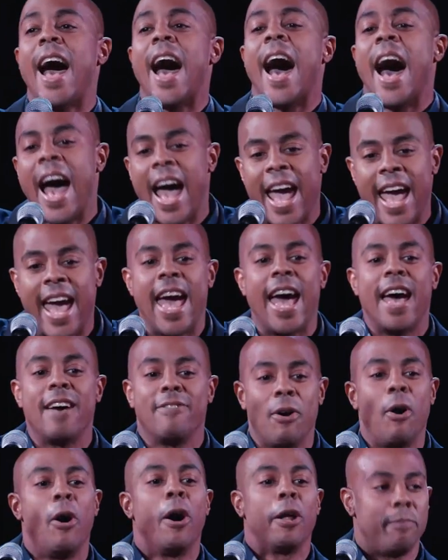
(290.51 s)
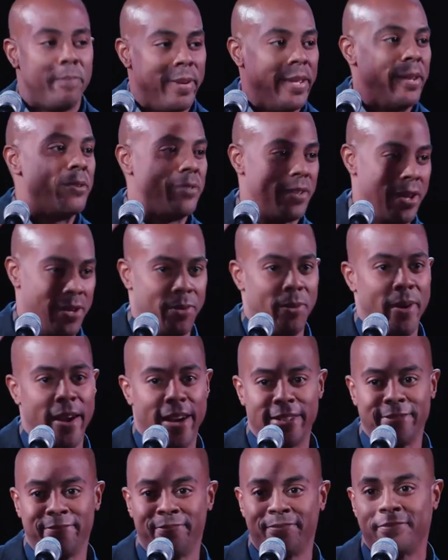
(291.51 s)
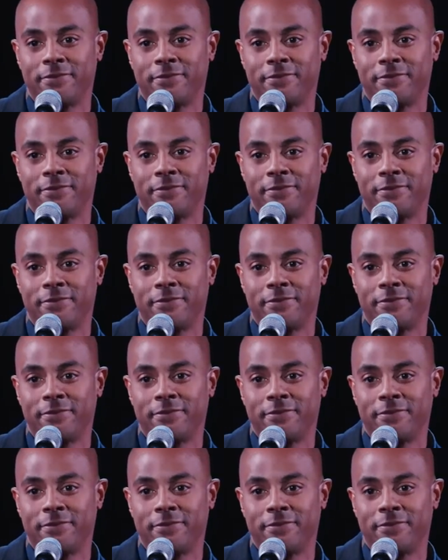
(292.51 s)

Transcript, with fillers: I have on Peter's underwear.